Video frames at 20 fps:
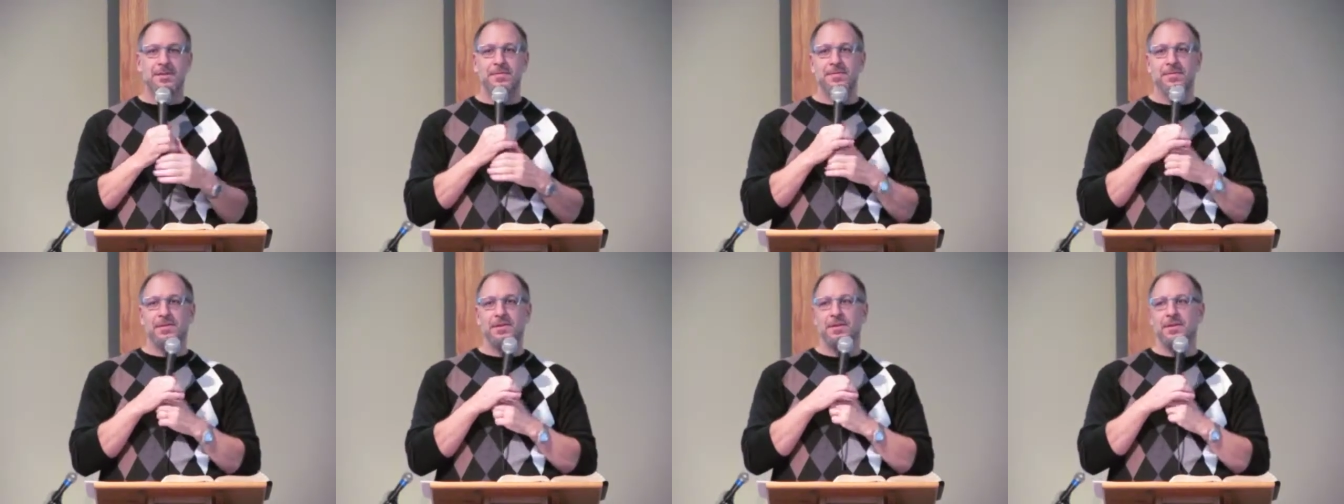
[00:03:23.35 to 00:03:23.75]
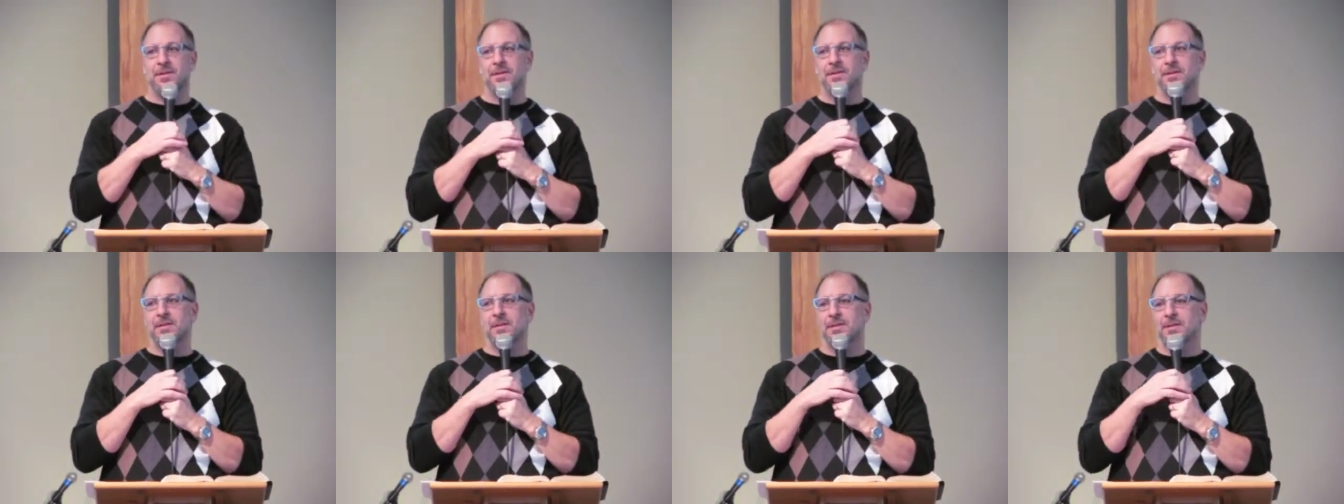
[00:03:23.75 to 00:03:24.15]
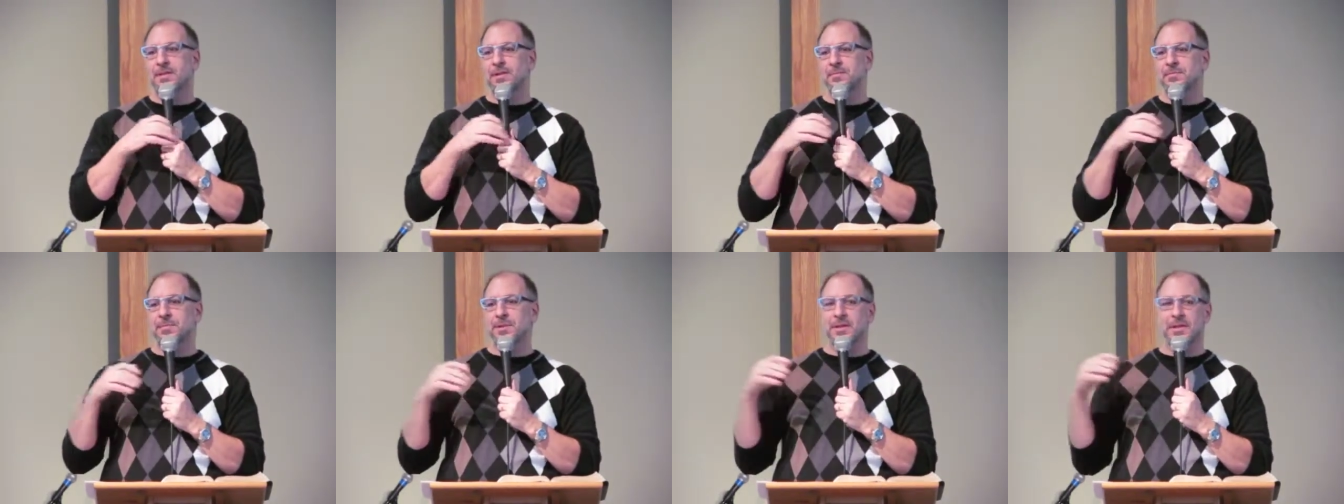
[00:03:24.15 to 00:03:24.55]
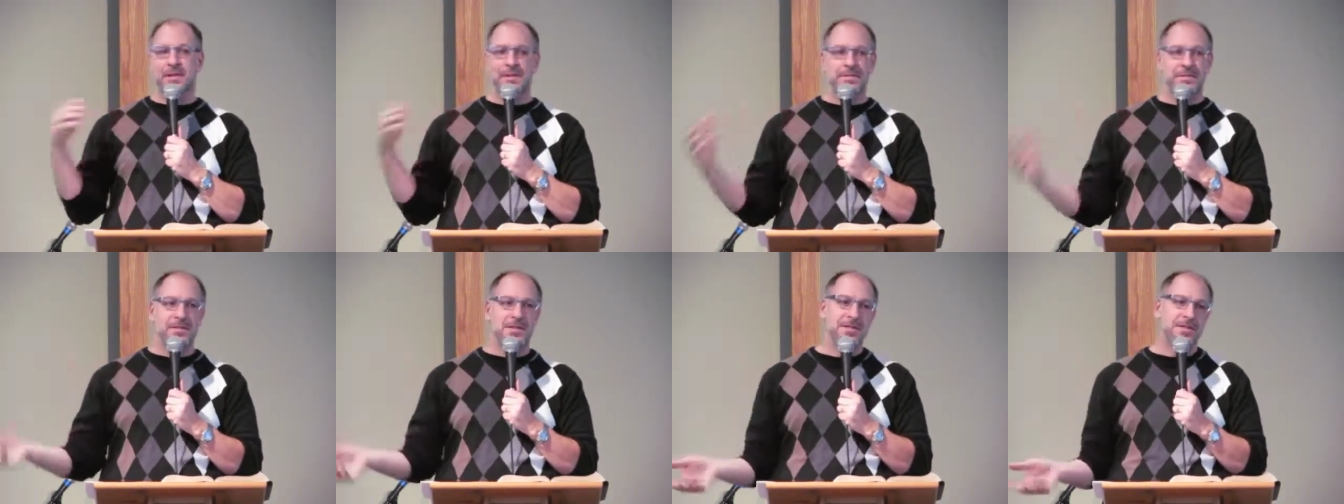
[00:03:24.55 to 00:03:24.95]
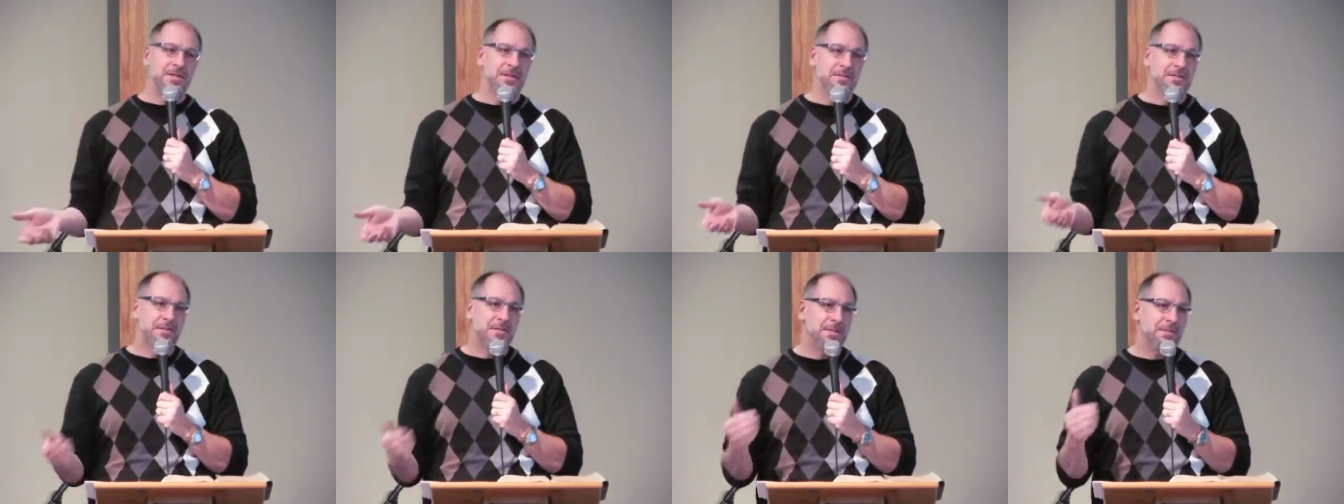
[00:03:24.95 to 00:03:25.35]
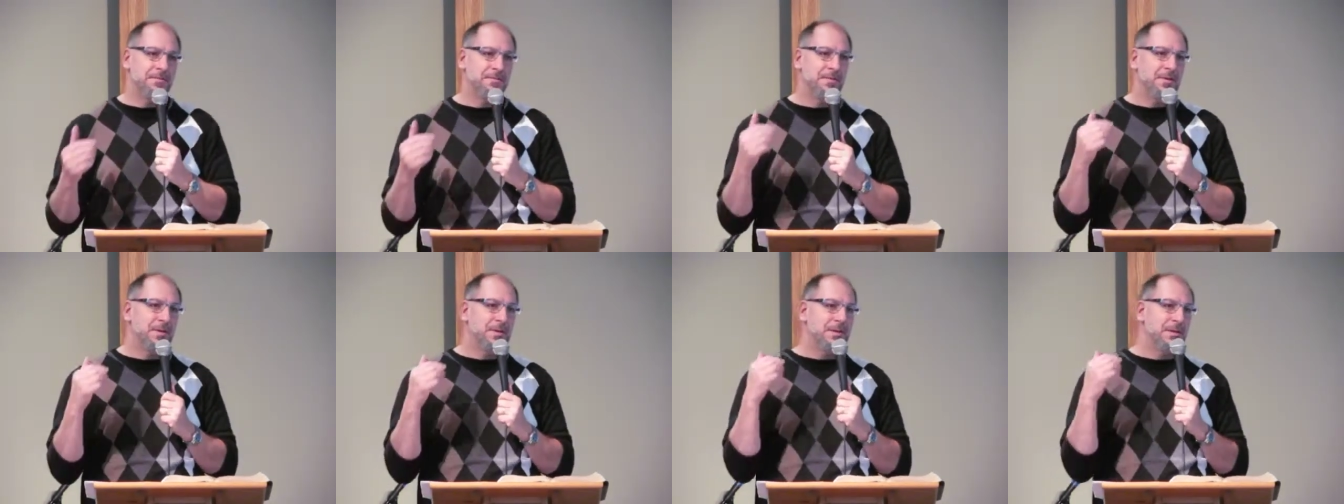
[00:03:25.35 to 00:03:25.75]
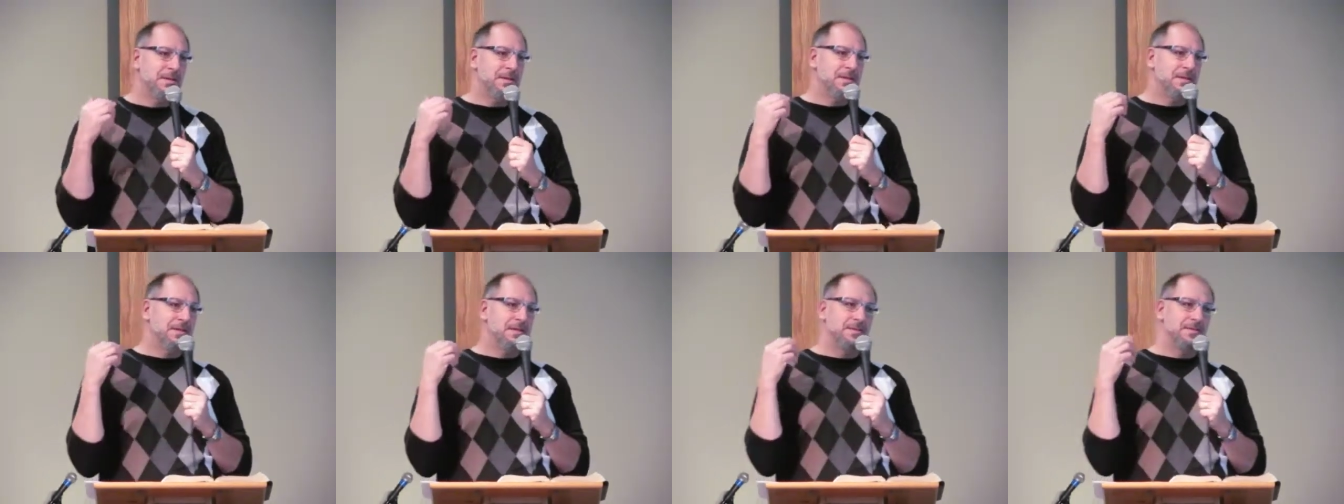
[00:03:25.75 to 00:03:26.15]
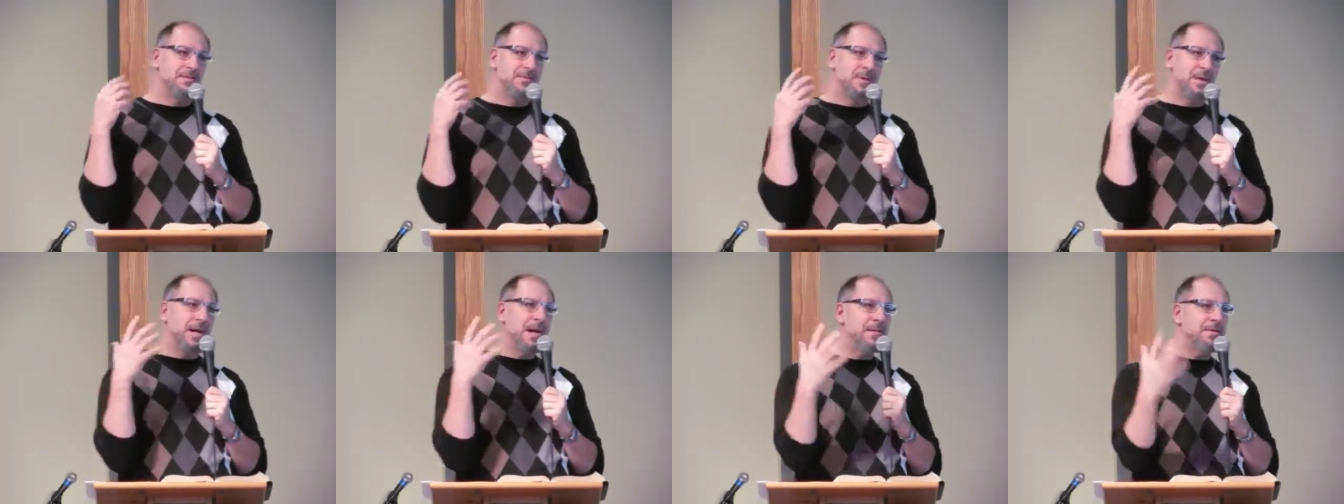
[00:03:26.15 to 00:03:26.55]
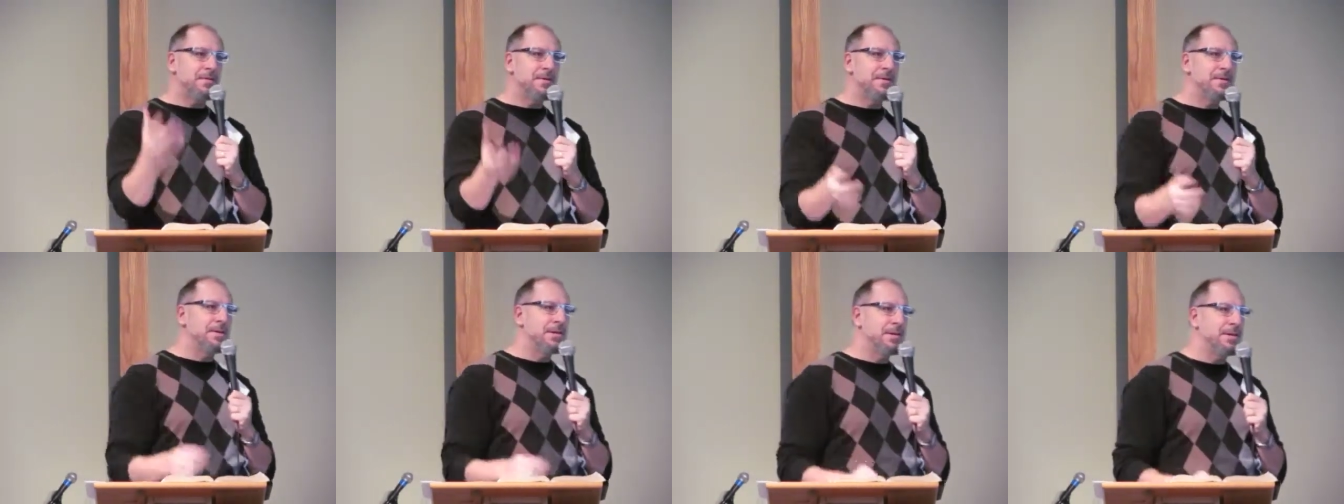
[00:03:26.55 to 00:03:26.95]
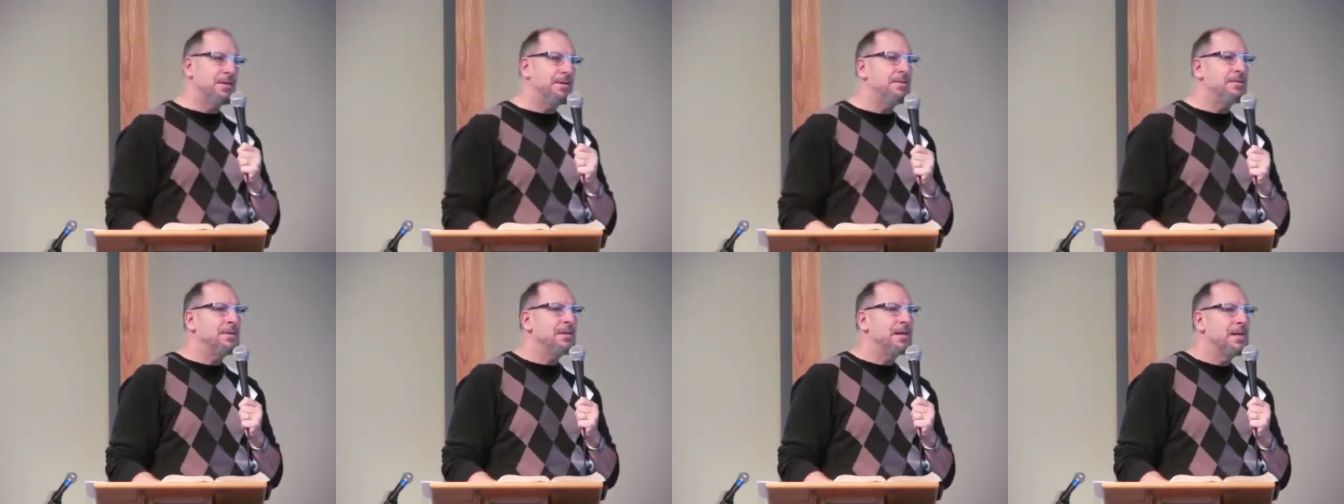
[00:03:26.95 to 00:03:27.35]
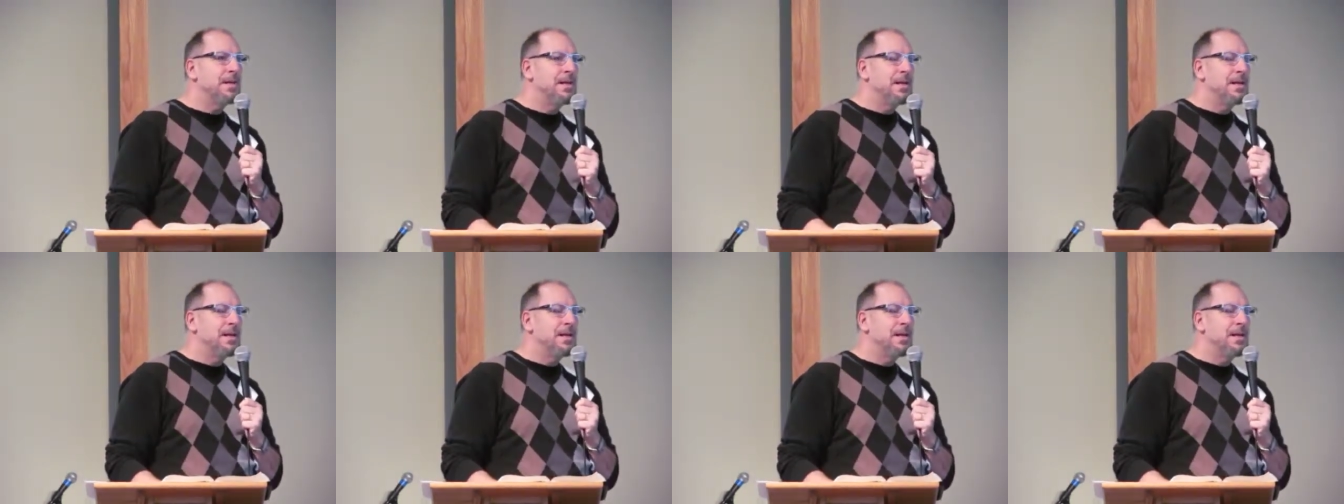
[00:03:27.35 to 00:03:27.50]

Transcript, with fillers: different uh, belief systems, different whatever, you know?